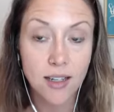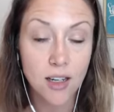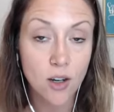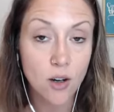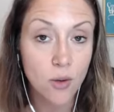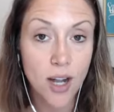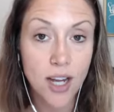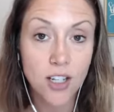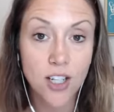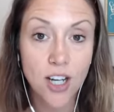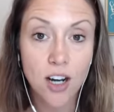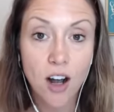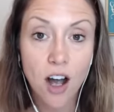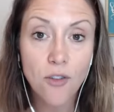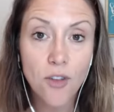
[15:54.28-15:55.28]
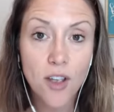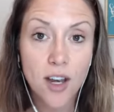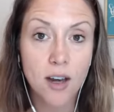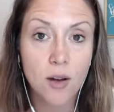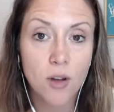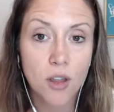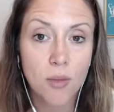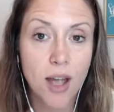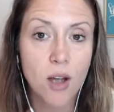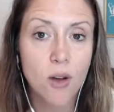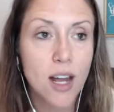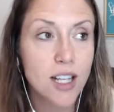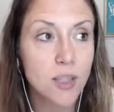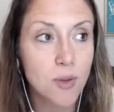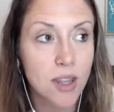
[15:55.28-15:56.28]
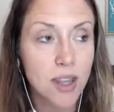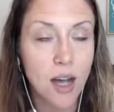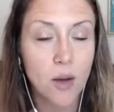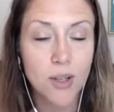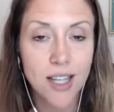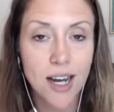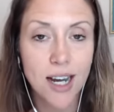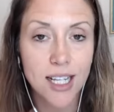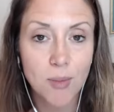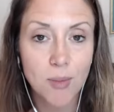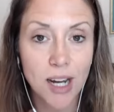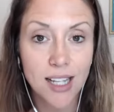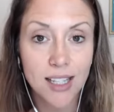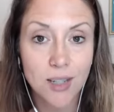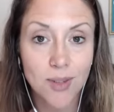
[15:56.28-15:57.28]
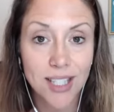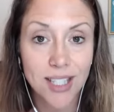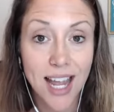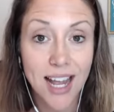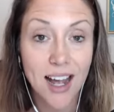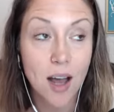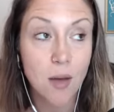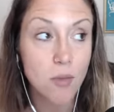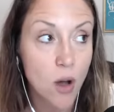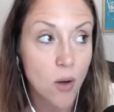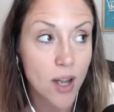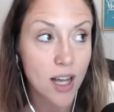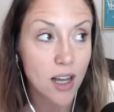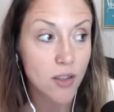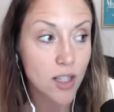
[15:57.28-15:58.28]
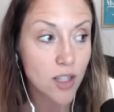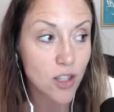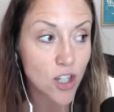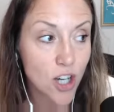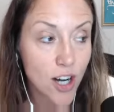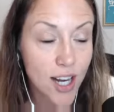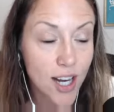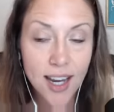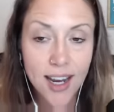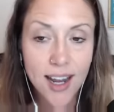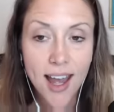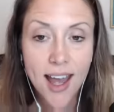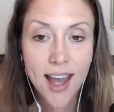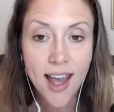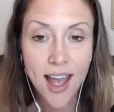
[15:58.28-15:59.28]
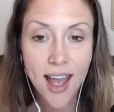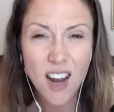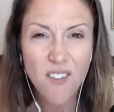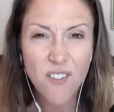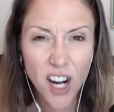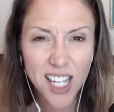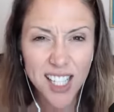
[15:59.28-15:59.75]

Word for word: you know, I share often with my own husband, that was our experience. It was like, I'm going on this journey. And at